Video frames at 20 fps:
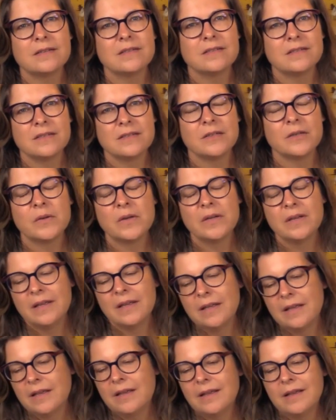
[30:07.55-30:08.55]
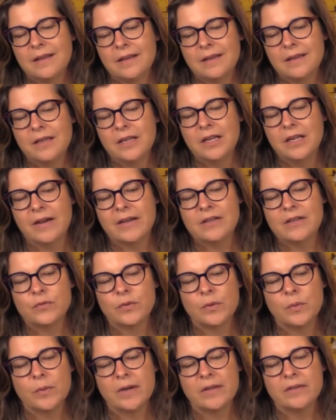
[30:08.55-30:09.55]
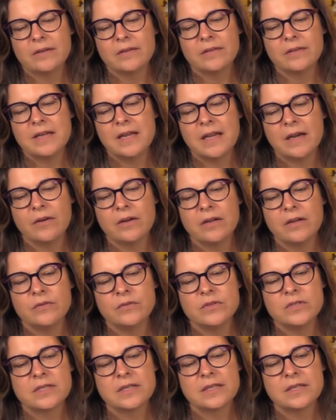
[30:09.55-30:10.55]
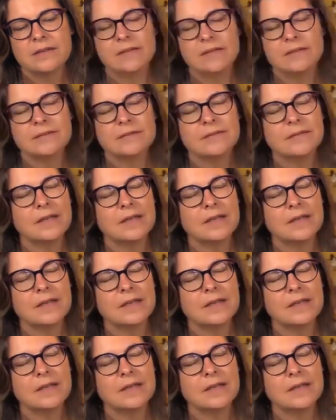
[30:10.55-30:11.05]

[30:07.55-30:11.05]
So, you know, as for whether the narratives can,